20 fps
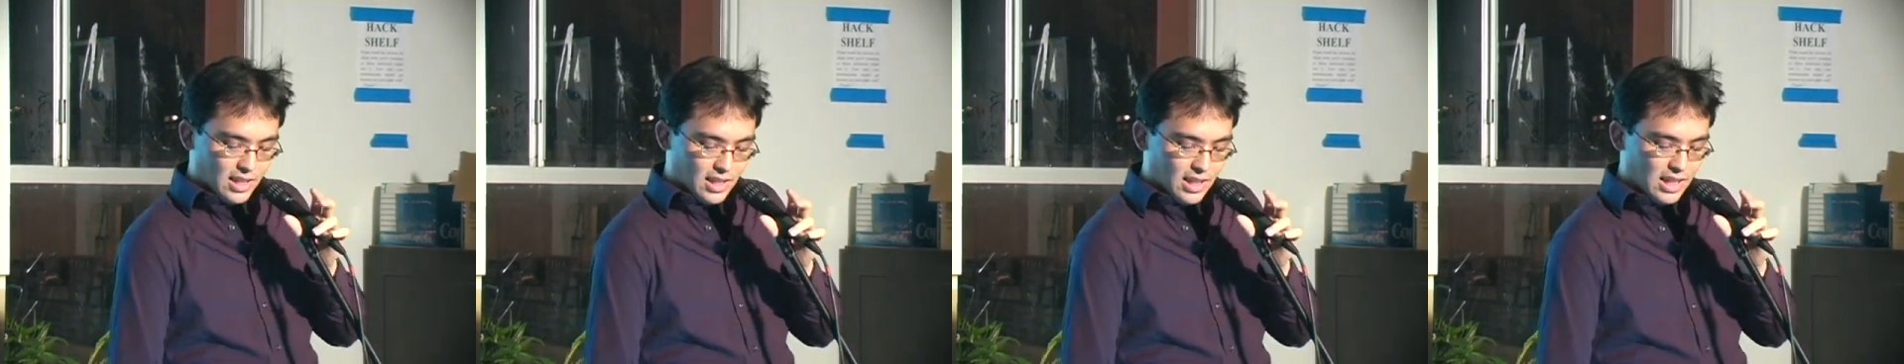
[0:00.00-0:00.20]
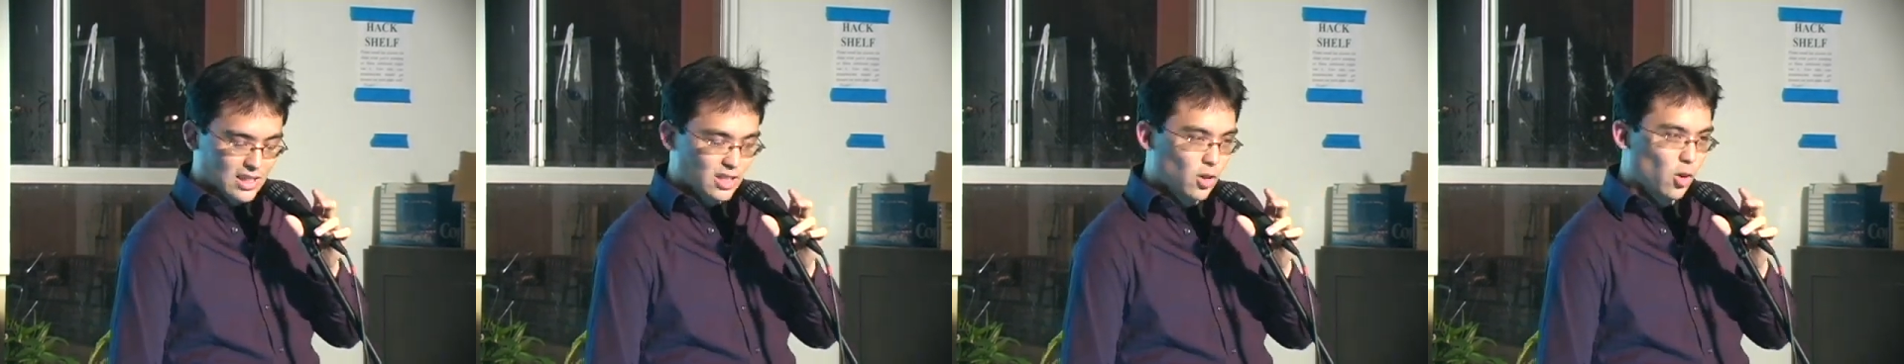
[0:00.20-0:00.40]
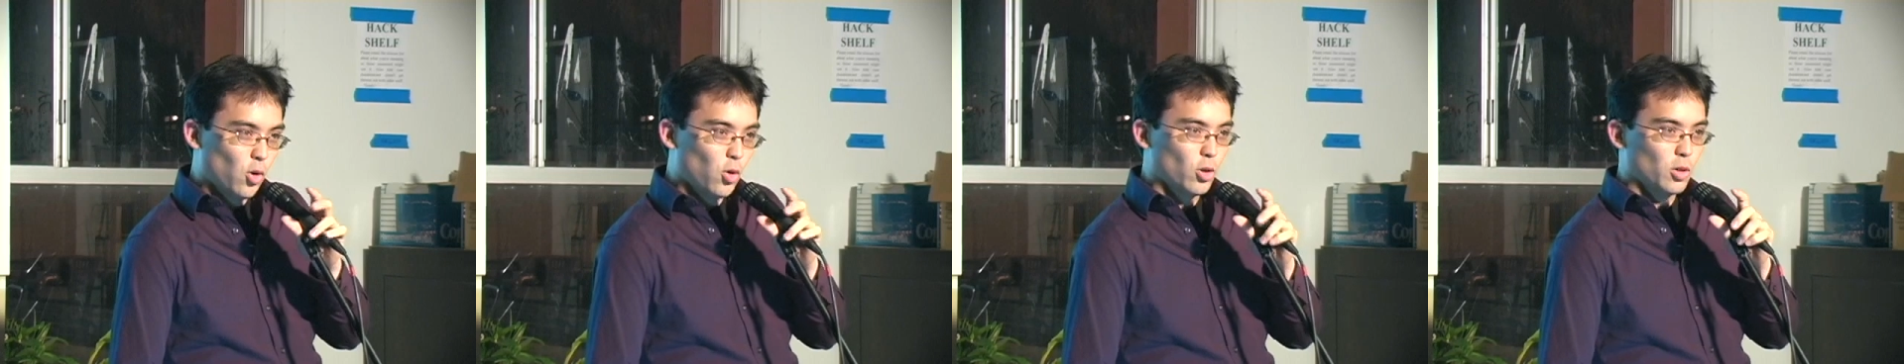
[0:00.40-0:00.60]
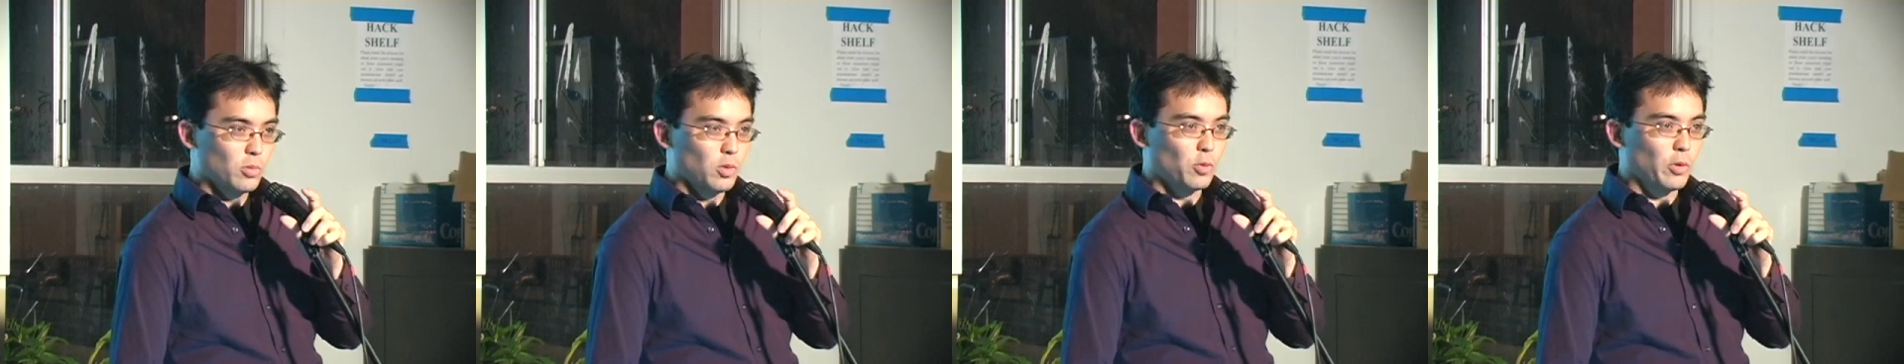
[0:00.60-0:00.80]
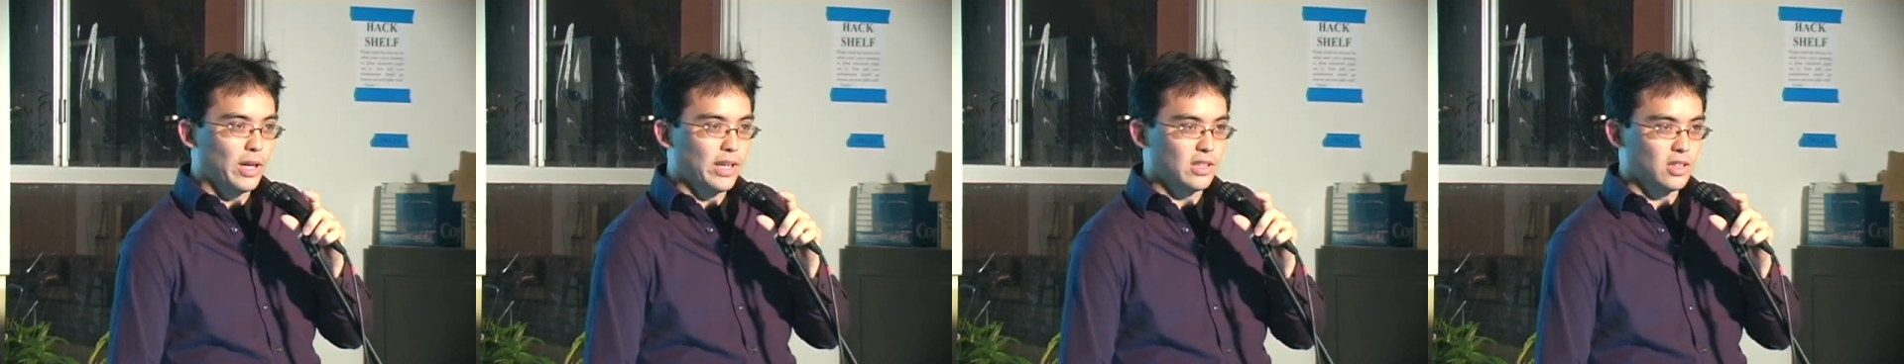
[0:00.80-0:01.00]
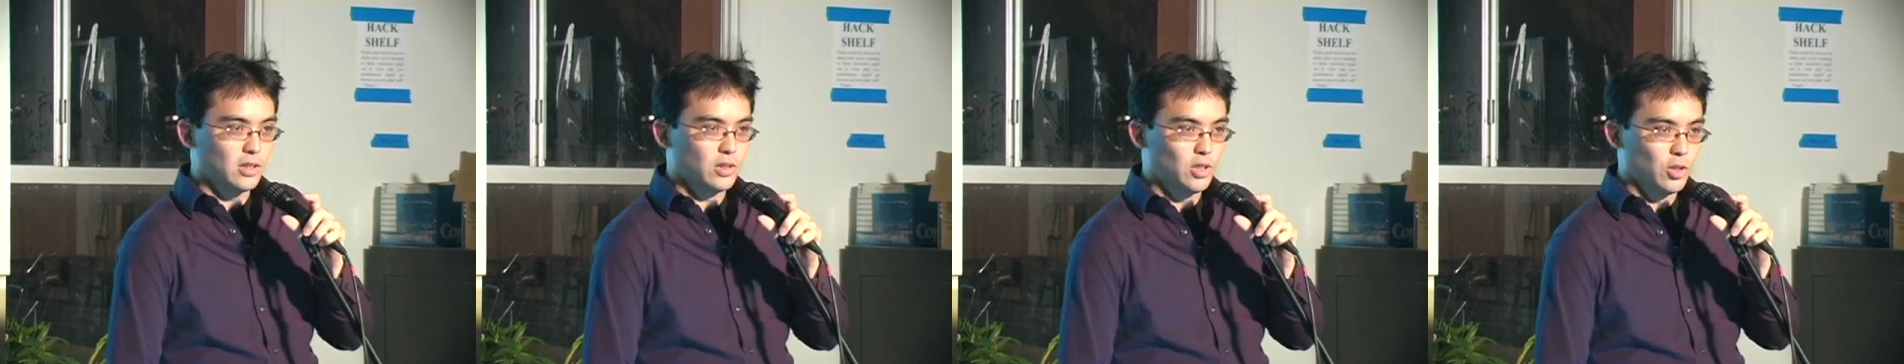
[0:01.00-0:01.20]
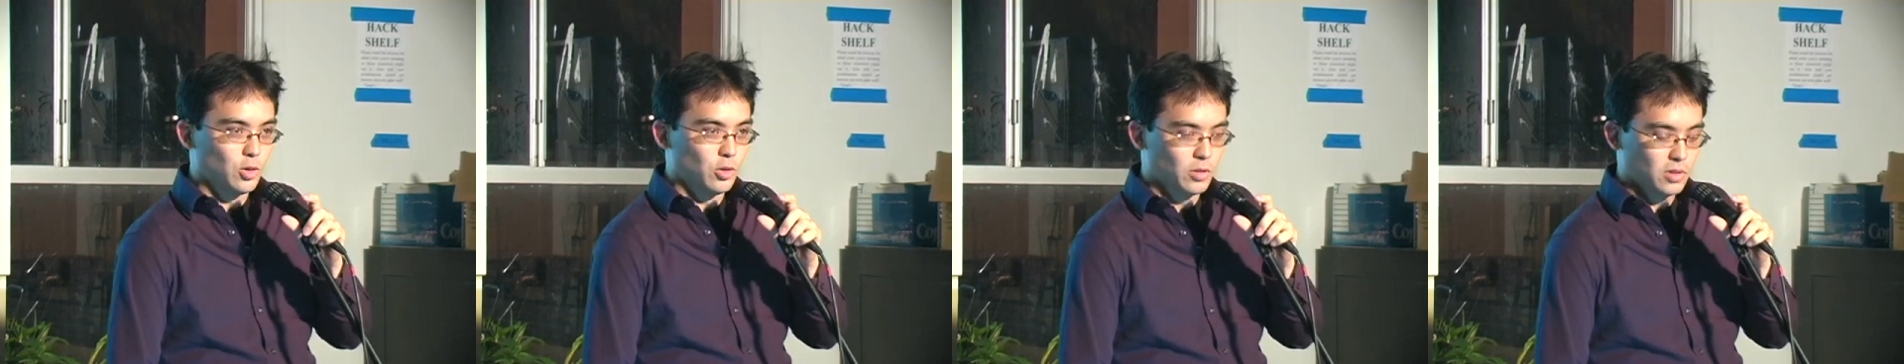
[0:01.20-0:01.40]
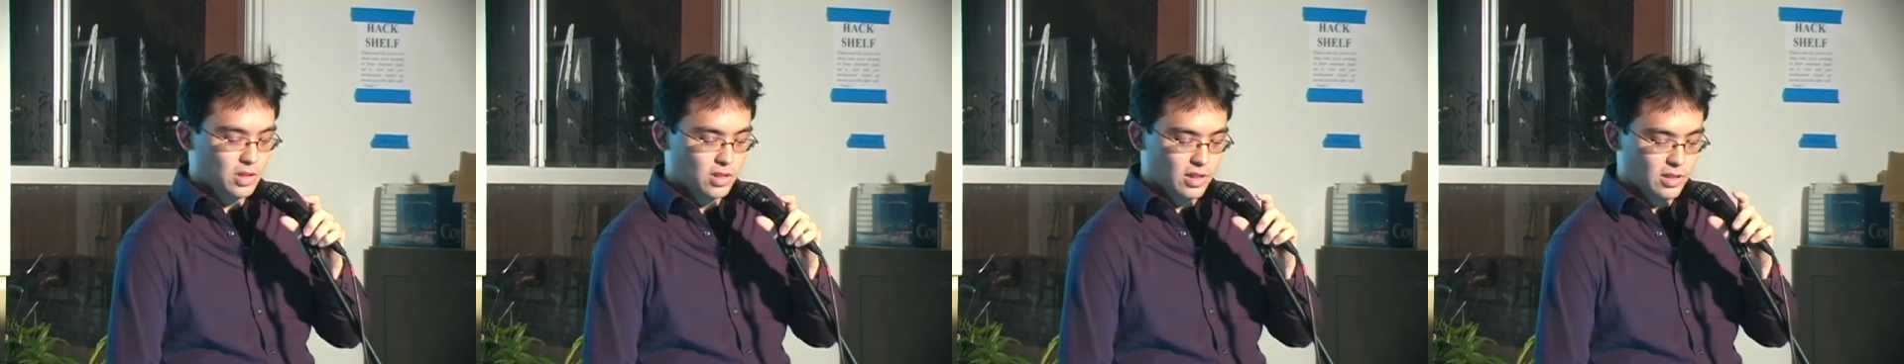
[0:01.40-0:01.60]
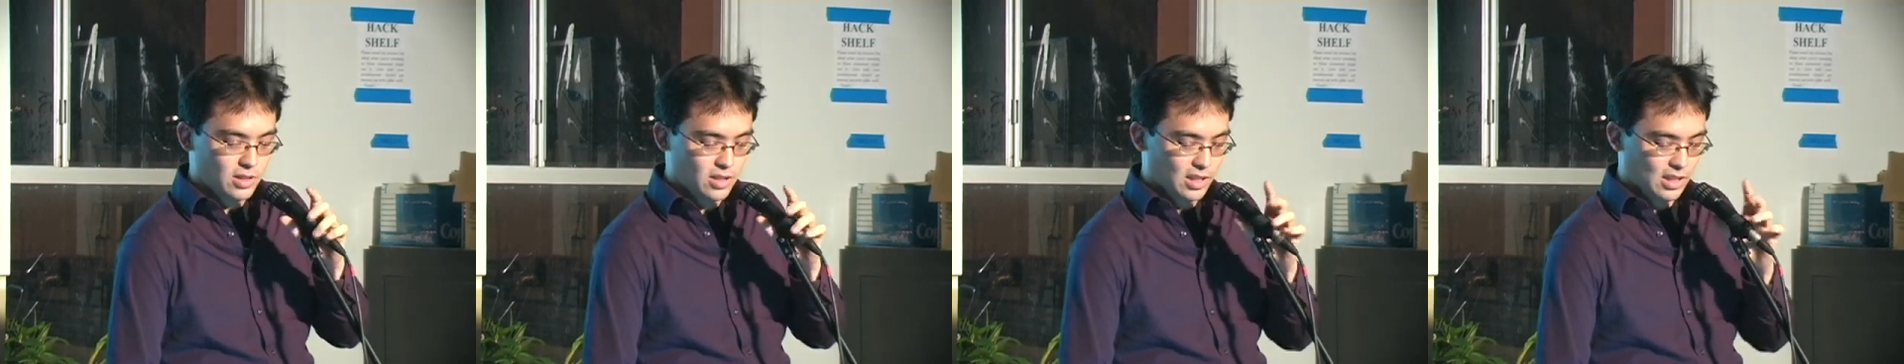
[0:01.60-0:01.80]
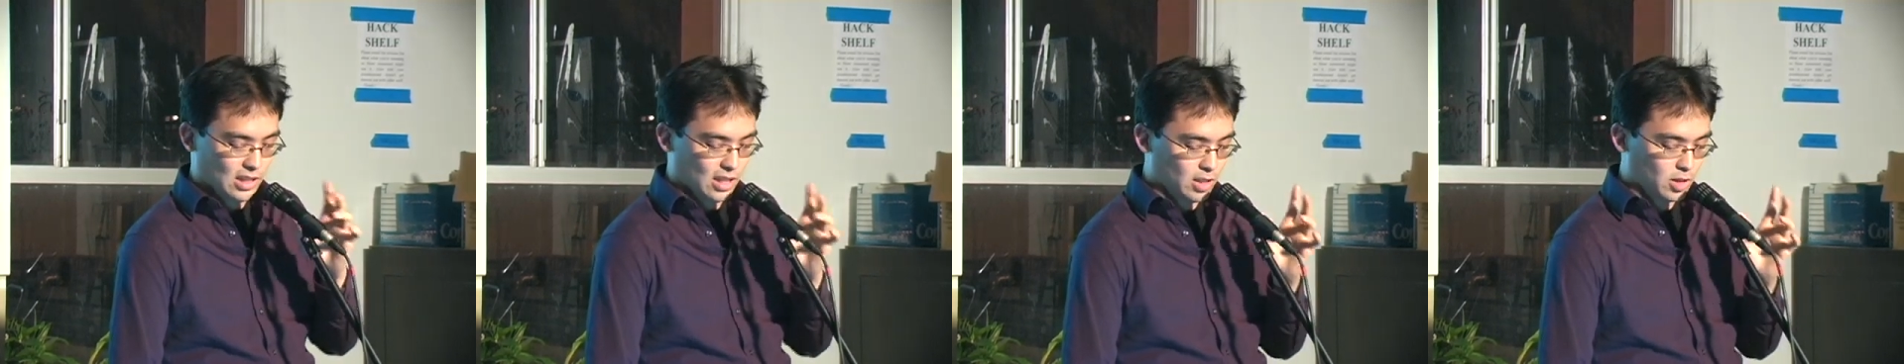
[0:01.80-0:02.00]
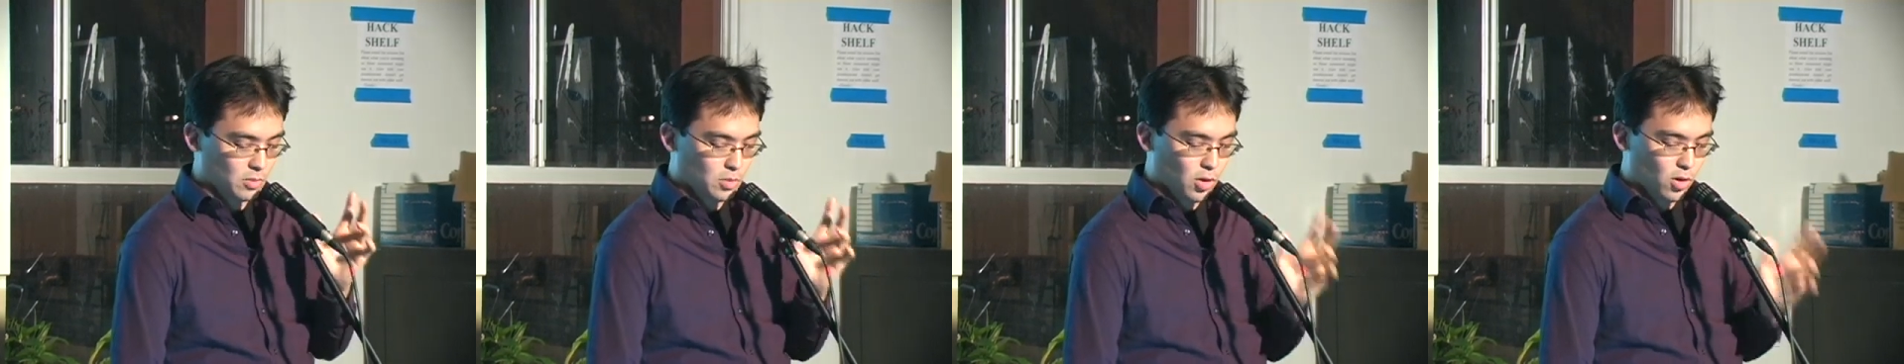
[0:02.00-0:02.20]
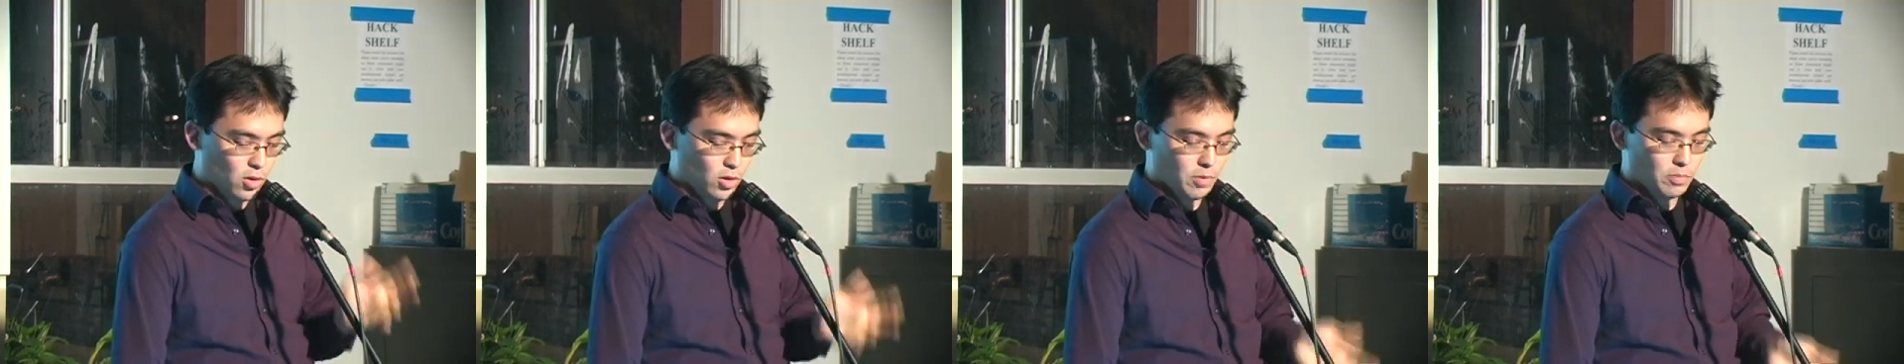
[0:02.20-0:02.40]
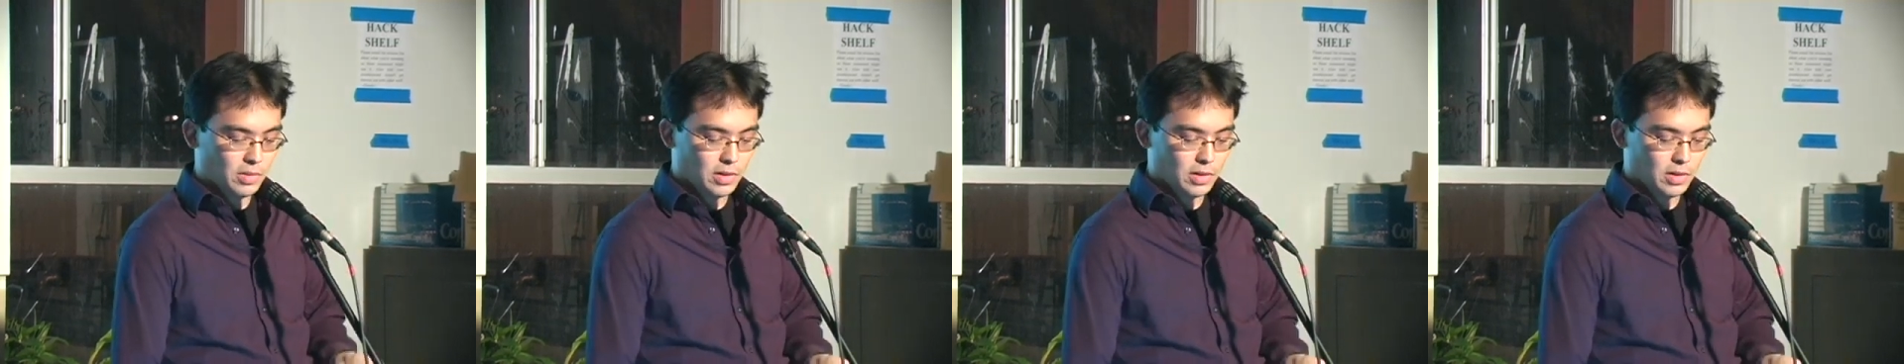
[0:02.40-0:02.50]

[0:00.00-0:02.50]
That's a horrible way to conduct a poll,